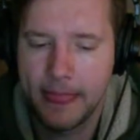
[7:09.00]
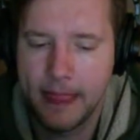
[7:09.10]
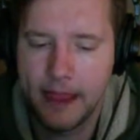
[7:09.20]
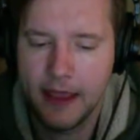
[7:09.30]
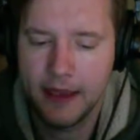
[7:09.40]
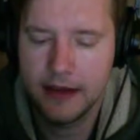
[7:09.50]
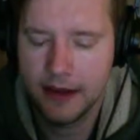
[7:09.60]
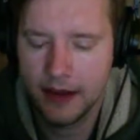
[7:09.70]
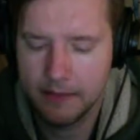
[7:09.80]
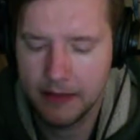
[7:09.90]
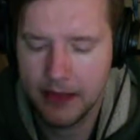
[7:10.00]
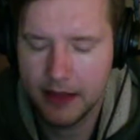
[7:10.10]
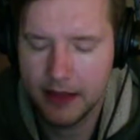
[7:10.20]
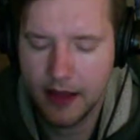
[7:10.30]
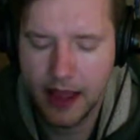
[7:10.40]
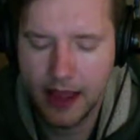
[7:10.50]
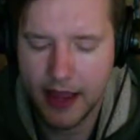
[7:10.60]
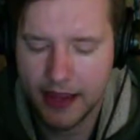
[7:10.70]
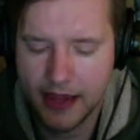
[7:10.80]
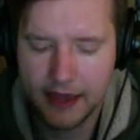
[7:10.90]
And
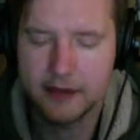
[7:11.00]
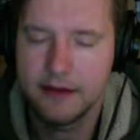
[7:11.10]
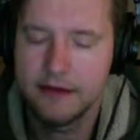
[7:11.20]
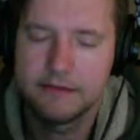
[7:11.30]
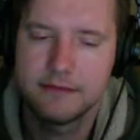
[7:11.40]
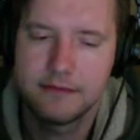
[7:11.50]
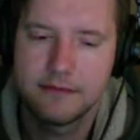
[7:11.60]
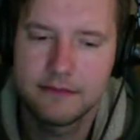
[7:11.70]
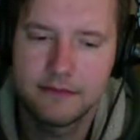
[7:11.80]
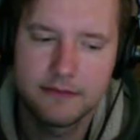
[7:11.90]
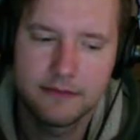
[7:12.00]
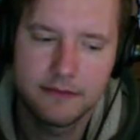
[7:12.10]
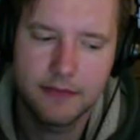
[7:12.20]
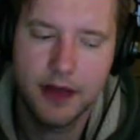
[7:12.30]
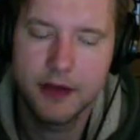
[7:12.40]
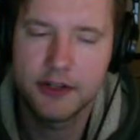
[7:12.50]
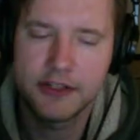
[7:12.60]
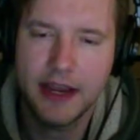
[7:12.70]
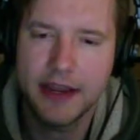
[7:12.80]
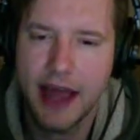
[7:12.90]
I can't
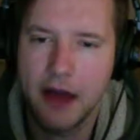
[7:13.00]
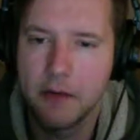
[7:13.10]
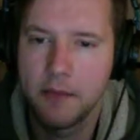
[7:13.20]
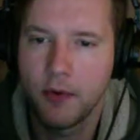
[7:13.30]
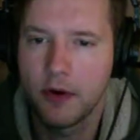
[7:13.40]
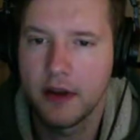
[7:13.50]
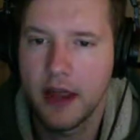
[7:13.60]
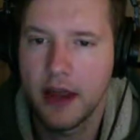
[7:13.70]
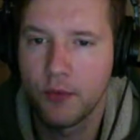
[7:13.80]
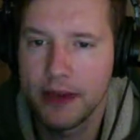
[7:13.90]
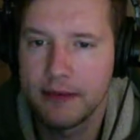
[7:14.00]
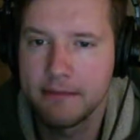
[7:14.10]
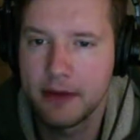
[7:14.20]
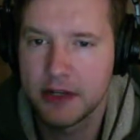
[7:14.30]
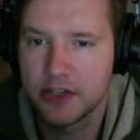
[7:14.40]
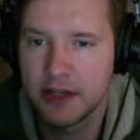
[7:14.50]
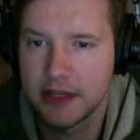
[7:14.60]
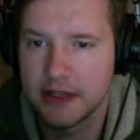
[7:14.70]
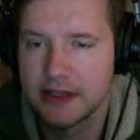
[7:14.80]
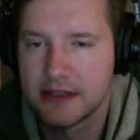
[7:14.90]
understate how important a written budget
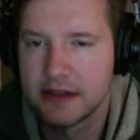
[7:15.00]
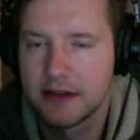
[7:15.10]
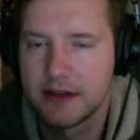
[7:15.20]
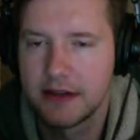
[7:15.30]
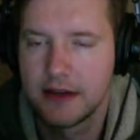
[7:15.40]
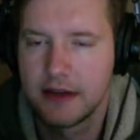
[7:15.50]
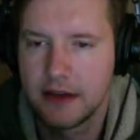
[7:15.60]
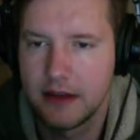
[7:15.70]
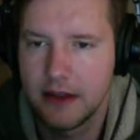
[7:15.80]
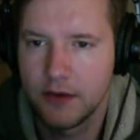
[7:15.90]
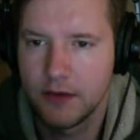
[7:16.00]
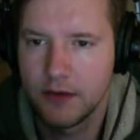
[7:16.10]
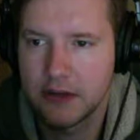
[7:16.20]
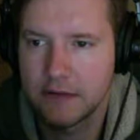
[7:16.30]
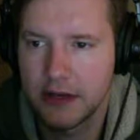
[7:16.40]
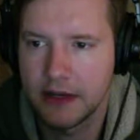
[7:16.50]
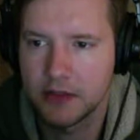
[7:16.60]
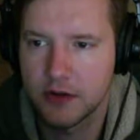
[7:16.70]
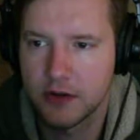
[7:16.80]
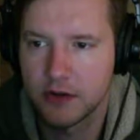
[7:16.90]
is in reaching
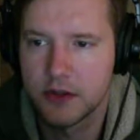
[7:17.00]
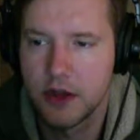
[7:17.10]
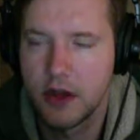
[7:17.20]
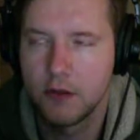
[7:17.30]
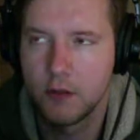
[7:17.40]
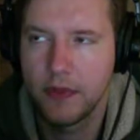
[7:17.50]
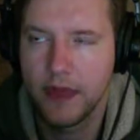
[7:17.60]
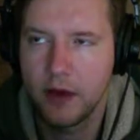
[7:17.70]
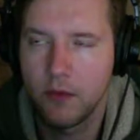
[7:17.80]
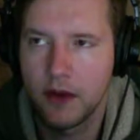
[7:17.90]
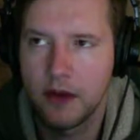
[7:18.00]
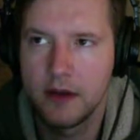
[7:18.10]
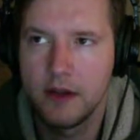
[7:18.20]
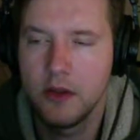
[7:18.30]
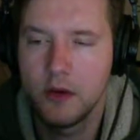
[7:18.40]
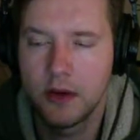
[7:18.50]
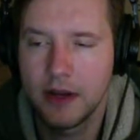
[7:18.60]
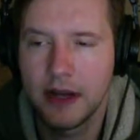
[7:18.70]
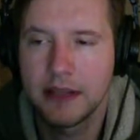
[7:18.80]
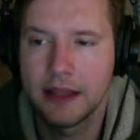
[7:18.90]
financial goals. Without one, you're
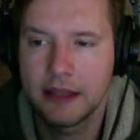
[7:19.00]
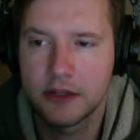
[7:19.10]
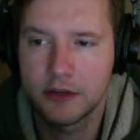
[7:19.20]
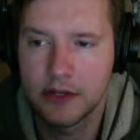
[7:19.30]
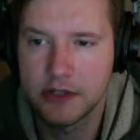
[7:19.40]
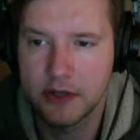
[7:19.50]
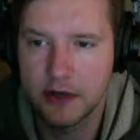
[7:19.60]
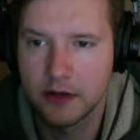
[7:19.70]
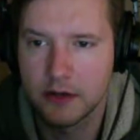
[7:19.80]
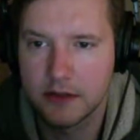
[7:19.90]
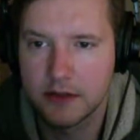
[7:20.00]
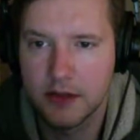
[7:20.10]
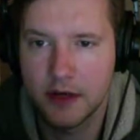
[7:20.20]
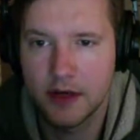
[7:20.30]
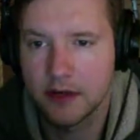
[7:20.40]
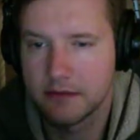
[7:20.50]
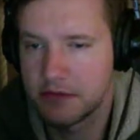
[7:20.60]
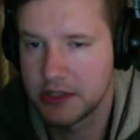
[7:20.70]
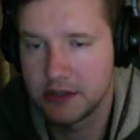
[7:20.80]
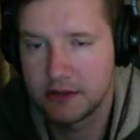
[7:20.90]
not likely to reach the goals. There
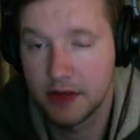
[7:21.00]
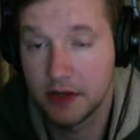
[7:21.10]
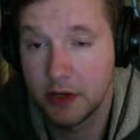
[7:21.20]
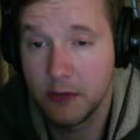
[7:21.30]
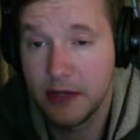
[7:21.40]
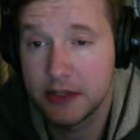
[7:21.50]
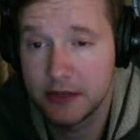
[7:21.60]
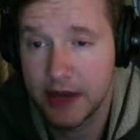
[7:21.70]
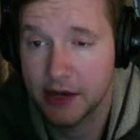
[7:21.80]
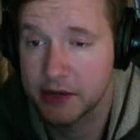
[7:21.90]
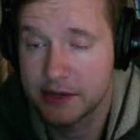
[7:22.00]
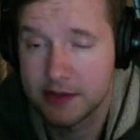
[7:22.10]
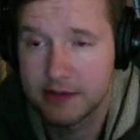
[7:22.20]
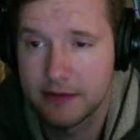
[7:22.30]
are too many distractions.